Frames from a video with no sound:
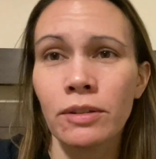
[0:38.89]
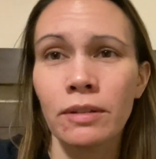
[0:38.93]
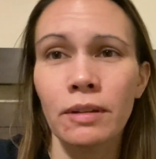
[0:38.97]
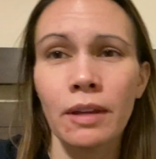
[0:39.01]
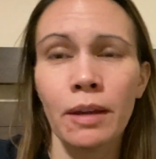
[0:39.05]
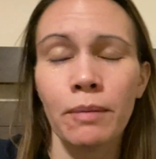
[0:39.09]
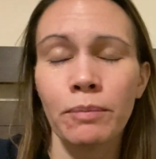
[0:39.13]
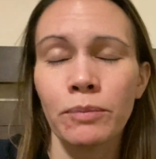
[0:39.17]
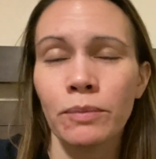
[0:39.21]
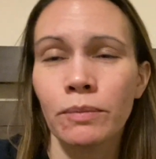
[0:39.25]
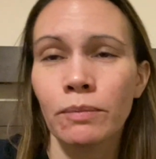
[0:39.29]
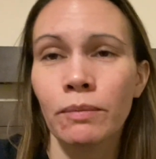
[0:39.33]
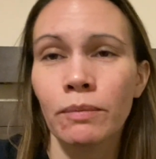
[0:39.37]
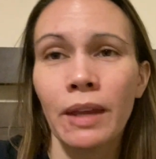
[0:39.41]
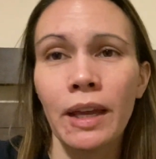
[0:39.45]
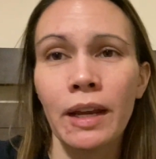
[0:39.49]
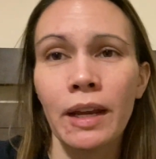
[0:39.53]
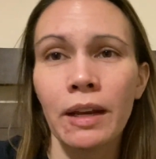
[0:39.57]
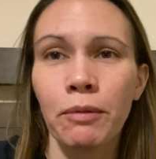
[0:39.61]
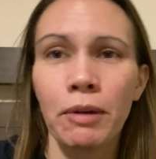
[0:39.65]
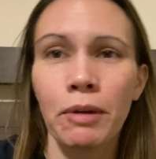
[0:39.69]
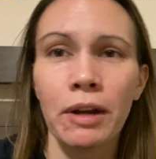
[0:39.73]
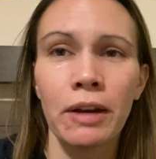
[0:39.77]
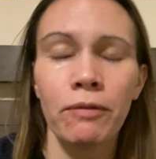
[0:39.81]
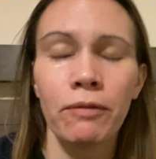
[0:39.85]
I'm getting
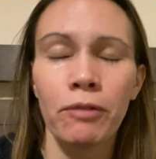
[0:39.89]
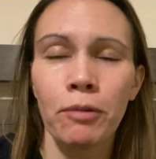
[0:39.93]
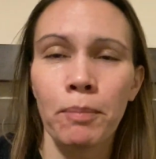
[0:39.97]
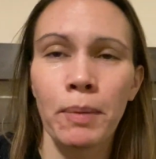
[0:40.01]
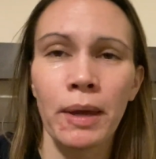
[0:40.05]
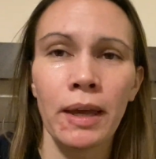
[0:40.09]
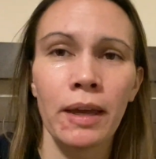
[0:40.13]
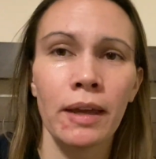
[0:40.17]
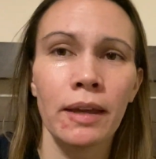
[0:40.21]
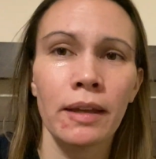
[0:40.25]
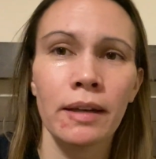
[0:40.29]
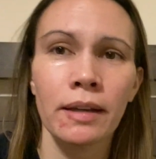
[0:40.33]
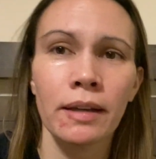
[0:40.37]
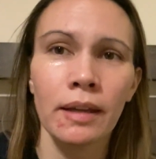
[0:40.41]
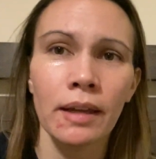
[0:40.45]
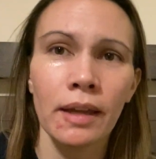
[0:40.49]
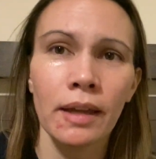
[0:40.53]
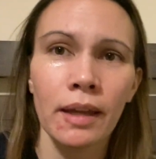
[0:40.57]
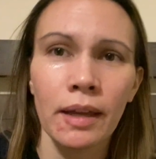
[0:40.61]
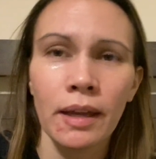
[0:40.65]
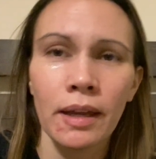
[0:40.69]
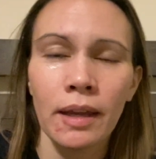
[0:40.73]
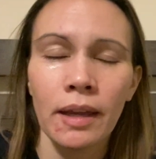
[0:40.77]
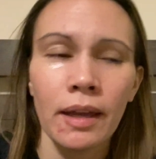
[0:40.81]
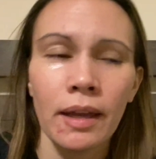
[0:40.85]
ready for bed,
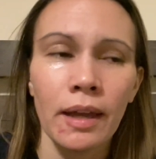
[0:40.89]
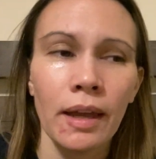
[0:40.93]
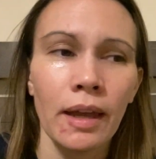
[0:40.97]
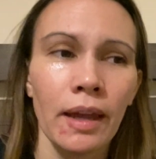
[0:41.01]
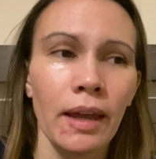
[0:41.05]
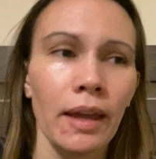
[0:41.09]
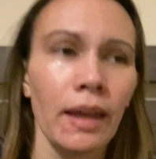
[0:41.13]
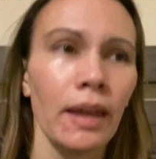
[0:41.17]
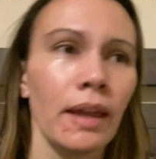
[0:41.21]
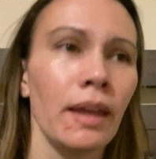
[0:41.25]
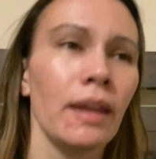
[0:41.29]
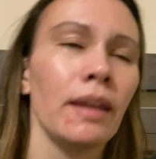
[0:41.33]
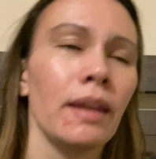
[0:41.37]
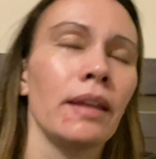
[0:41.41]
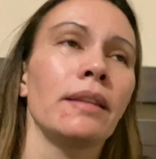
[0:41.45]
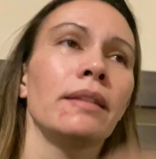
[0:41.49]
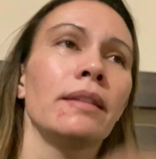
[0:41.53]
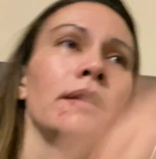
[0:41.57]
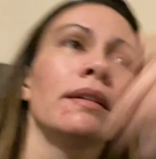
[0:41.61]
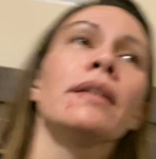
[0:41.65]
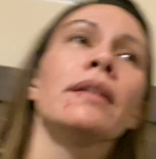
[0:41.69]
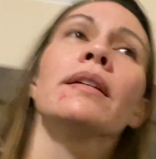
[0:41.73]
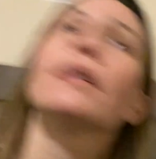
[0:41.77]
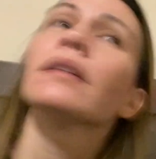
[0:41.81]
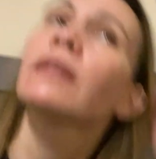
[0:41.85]
and
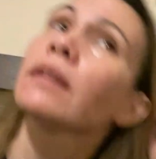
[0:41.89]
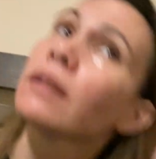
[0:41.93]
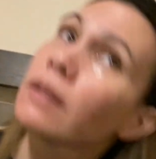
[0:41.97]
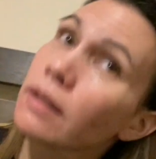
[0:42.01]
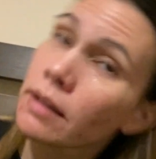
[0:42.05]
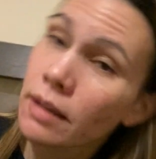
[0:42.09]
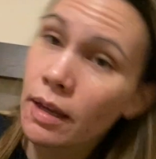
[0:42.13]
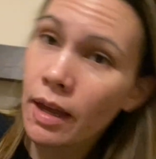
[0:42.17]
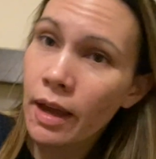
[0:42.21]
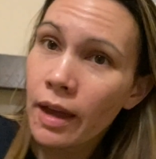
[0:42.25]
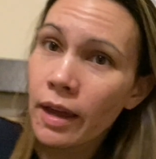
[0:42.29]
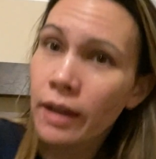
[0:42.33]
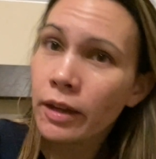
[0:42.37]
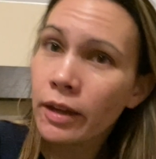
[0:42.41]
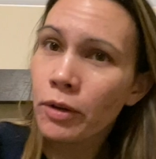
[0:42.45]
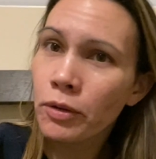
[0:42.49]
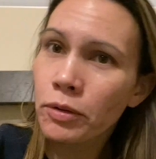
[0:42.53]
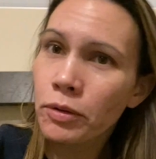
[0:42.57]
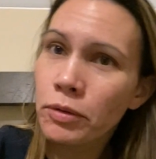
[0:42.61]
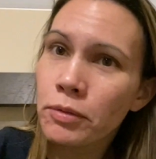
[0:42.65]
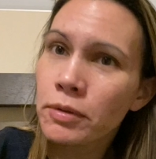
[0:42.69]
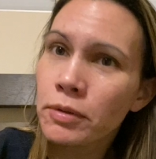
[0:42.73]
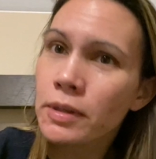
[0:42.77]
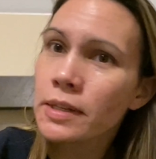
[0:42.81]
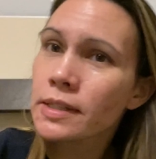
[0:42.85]
I go
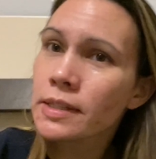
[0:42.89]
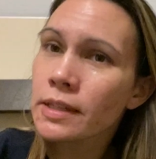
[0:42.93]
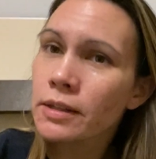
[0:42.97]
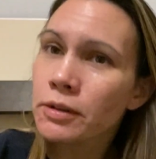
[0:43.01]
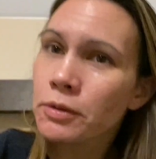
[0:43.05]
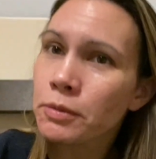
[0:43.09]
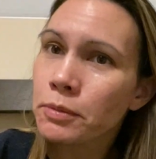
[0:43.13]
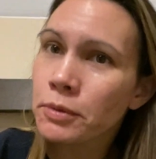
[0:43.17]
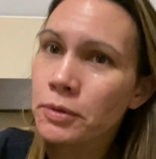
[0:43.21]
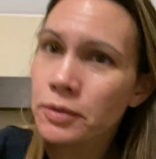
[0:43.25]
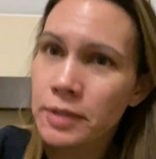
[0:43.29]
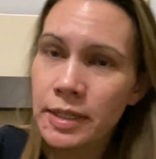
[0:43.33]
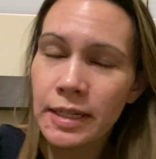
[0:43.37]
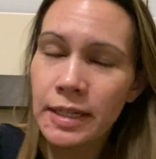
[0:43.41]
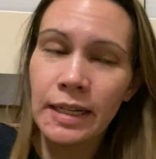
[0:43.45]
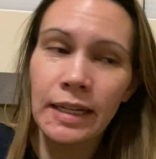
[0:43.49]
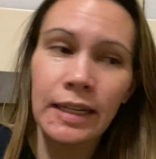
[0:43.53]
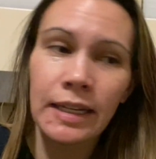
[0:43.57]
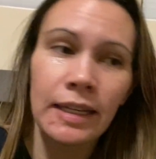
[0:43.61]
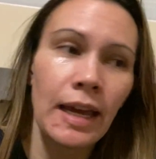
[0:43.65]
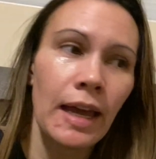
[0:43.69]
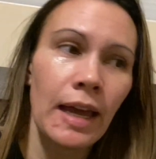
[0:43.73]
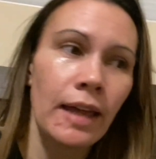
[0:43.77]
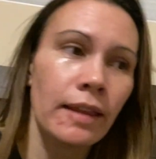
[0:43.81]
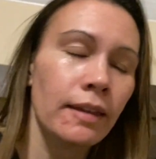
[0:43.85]
through this little
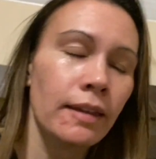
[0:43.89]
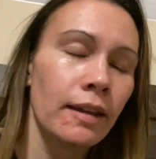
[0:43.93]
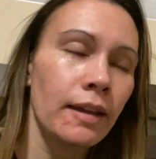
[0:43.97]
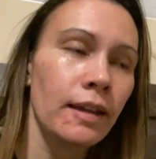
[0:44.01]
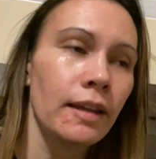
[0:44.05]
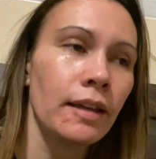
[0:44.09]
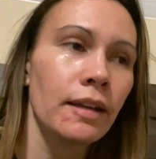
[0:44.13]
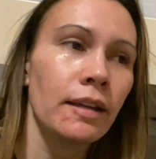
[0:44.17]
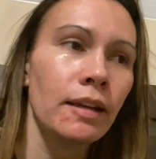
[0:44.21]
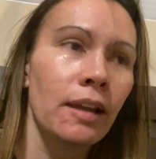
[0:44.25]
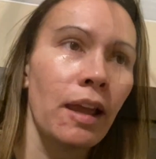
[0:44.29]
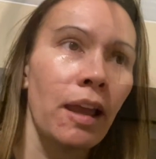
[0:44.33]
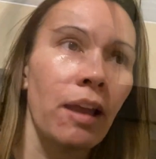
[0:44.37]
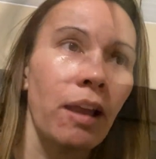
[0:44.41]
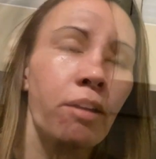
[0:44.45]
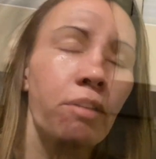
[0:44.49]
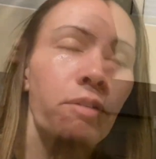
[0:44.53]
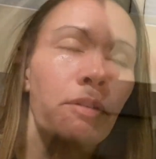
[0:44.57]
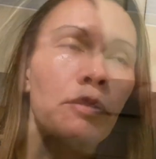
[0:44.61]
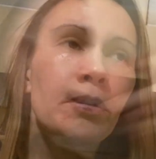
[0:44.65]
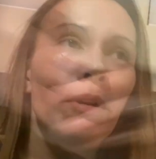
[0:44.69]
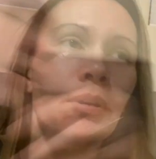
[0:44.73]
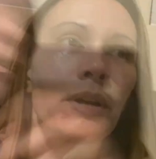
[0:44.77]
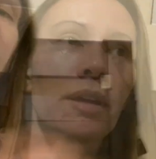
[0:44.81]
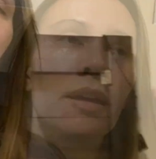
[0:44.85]
routine at night now.
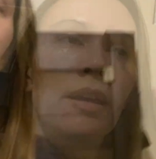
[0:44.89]
I've